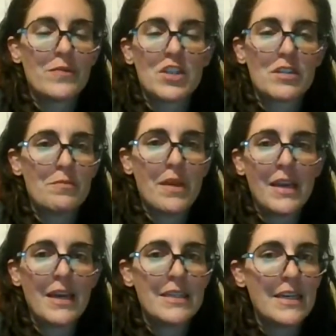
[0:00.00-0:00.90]
just
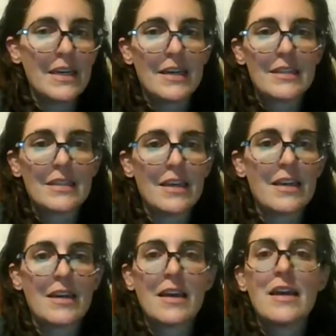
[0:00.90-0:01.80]
many ideas,
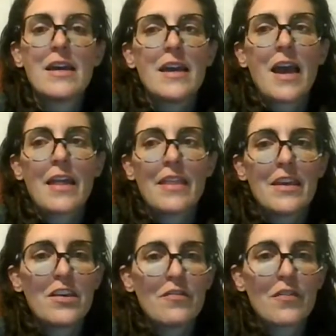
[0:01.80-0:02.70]
and I
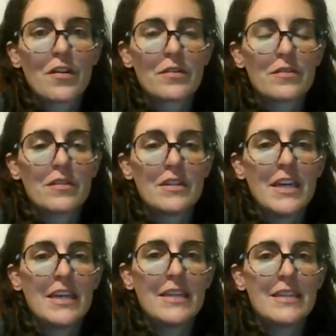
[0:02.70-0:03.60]
thank you for
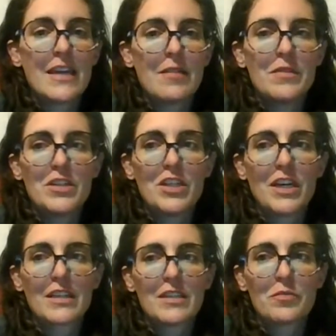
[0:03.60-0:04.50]
taking the time to
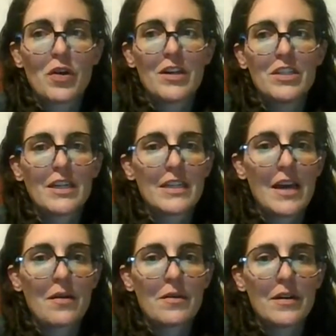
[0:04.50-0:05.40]
check this project
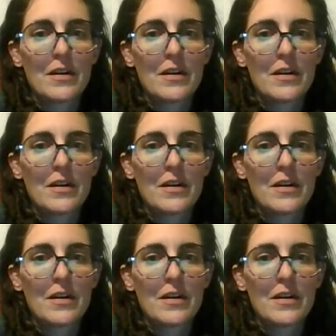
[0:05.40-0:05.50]
out.